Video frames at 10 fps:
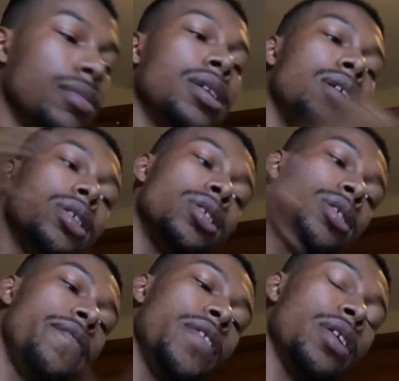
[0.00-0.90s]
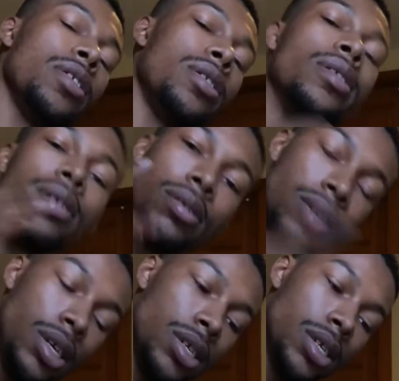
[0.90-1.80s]
each finger,
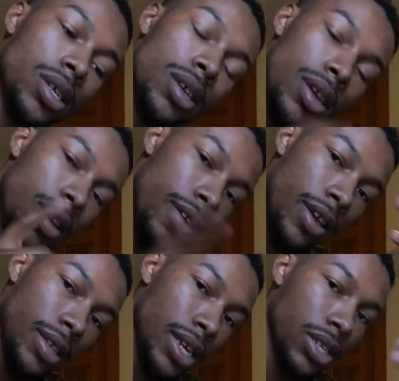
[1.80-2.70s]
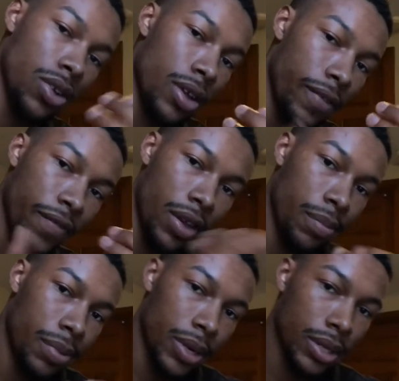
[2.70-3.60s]
just takes all your
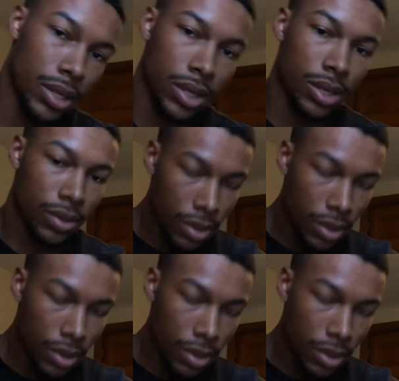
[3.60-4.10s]
fingerprints.